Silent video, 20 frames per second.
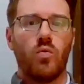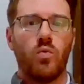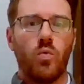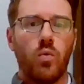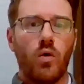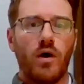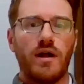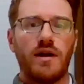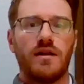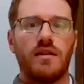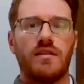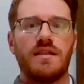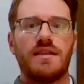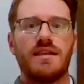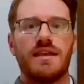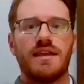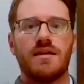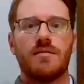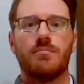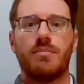what the
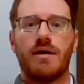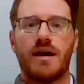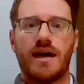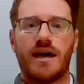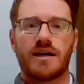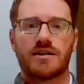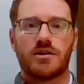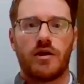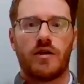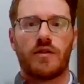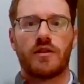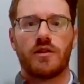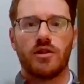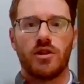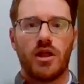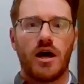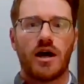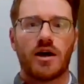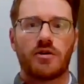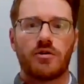impact on the
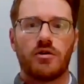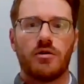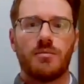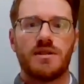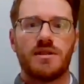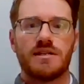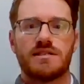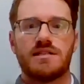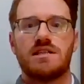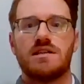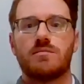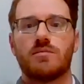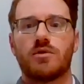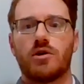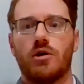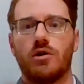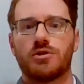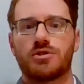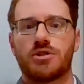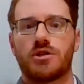locker room and the team
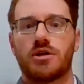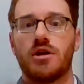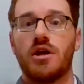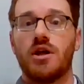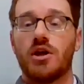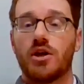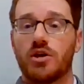culture